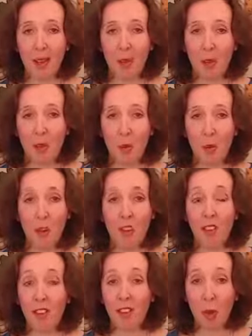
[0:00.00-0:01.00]
But once he
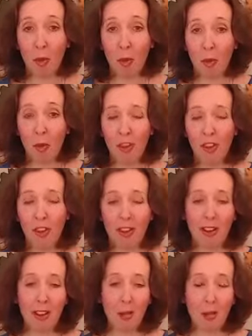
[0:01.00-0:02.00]
stops, he
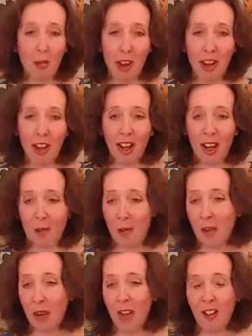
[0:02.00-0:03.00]
takes a break, he
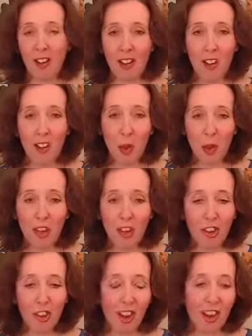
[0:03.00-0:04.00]
maybe has a
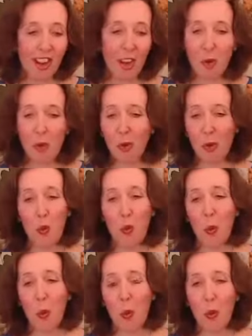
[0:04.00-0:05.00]
sandwich, he goes for a
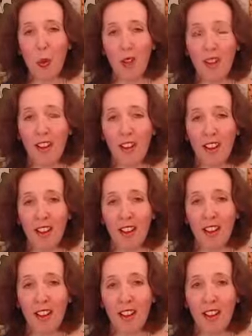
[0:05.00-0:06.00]
walk,
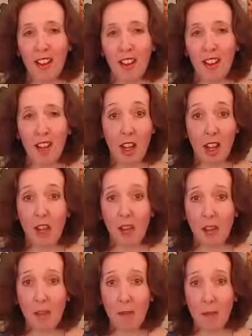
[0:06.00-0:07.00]
the answers
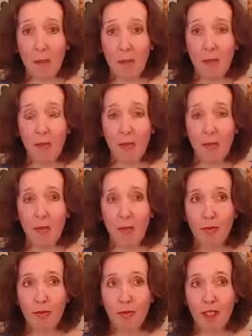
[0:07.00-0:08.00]
come.
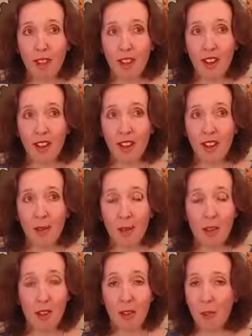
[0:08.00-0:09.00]

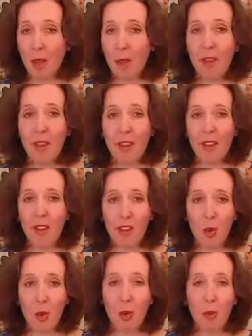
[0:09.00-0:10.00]
But sometimes the answers
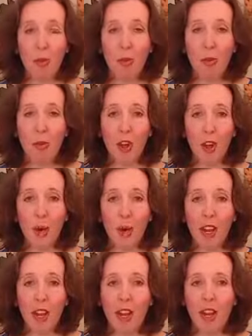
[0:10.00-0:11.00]
don't come straight
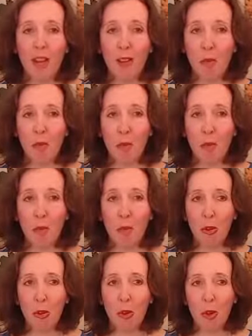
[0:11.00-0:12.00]
away. That's the problem
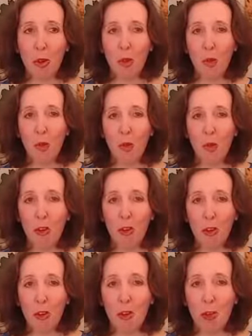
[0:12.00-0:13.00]
with us humans. We are
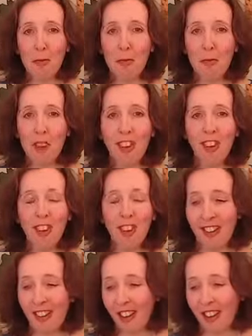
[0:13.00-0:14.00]
very
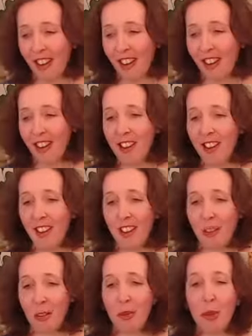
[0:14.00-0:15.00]
impatient.
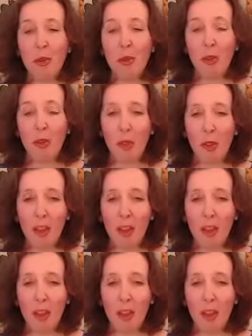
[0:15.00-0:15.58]
Sometimes we want the